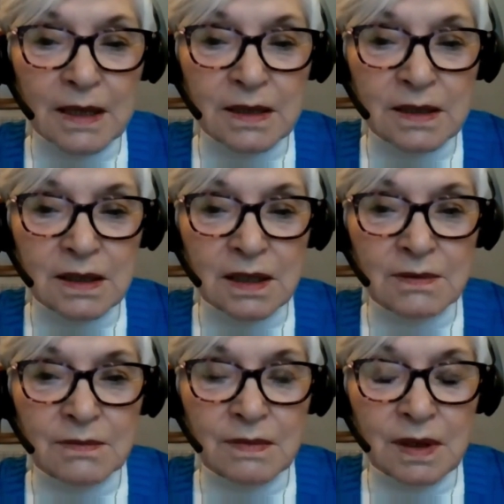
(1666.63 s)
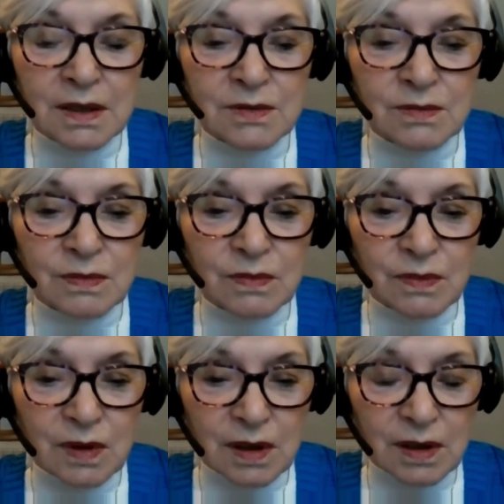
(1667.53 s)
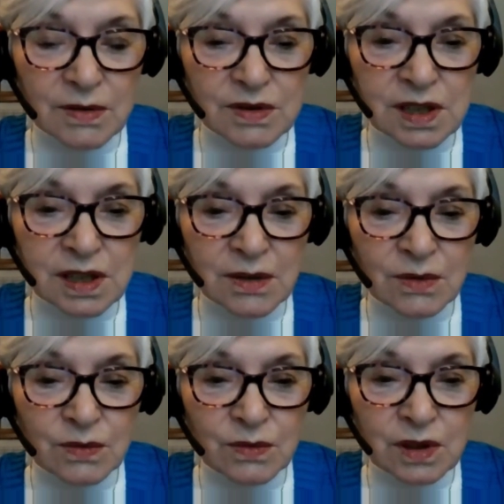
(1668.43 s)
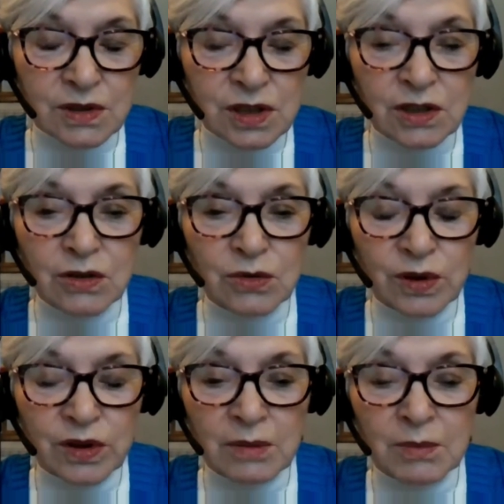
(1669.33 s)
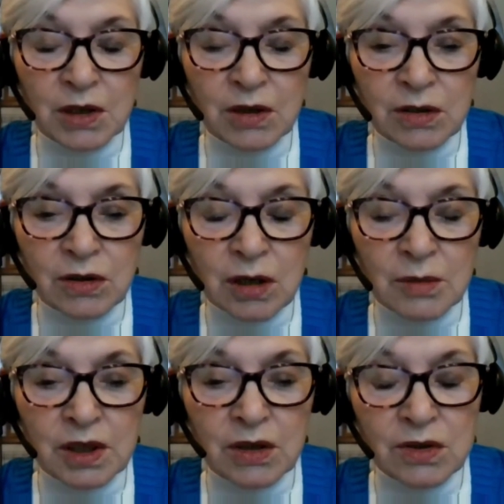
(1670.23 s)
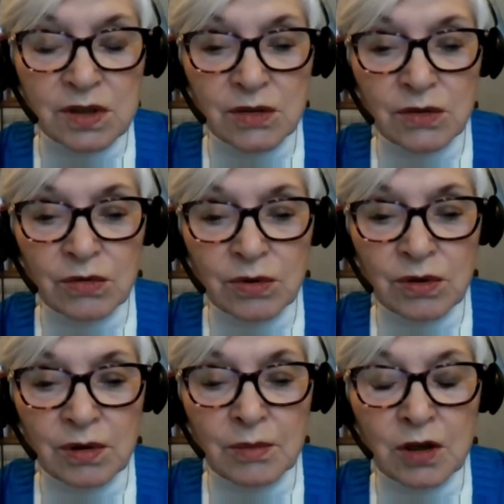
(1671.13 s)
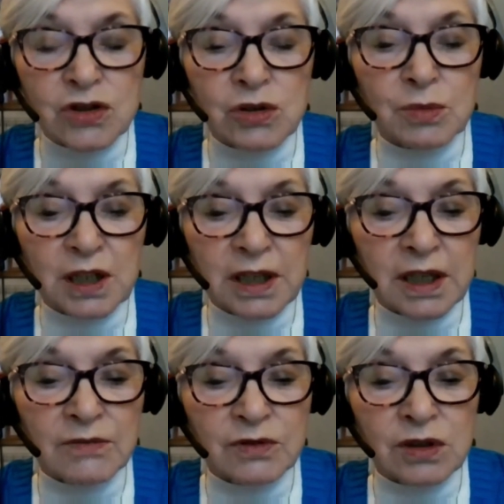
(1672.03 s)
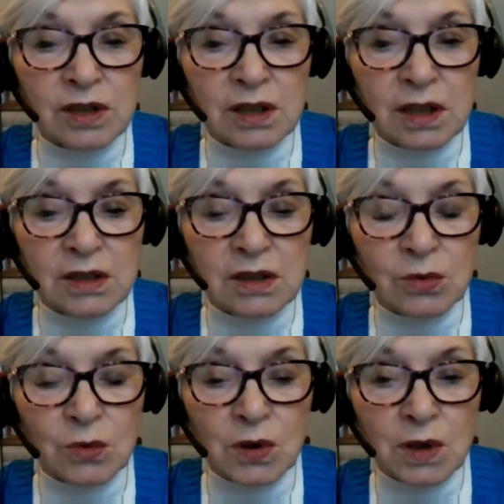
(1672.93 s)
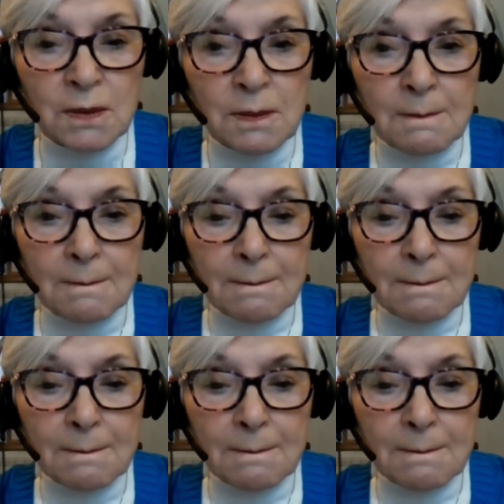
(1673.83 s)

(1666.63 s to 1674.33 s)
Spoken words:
and so continued with the American Army also through the Marshall Plan after the end of the war.